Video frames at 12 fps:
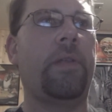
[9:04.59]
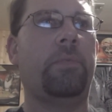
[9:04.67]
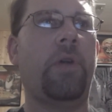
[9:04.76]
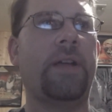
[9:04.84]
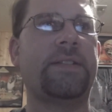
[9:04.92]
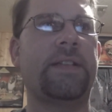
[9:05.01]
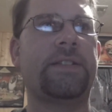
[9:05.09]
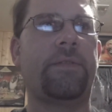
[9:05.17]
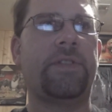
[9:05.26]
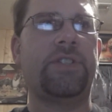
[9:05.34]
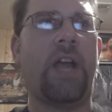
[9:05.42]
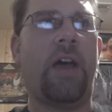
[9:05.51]
the process
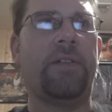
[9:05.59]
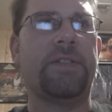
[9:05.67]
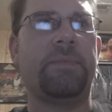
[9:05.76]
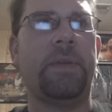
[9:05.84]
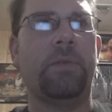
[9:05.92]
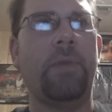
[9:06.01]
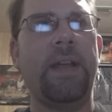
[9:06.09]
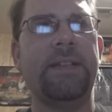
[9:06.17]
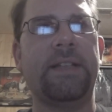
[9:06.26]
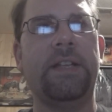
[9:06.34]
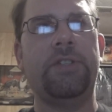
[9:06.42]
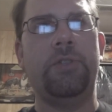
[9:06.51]
of the child is being
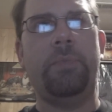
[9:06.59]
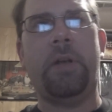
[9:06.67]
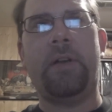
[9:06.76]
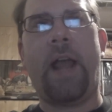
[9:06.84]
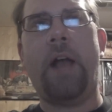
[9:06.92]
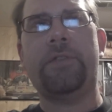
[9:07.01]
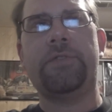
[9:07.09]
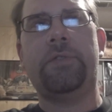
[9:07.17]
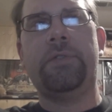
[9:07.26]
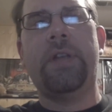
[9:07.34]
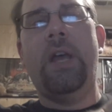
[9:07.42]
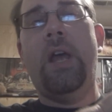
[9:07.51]
raised in a two-parent
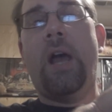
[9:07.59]
household.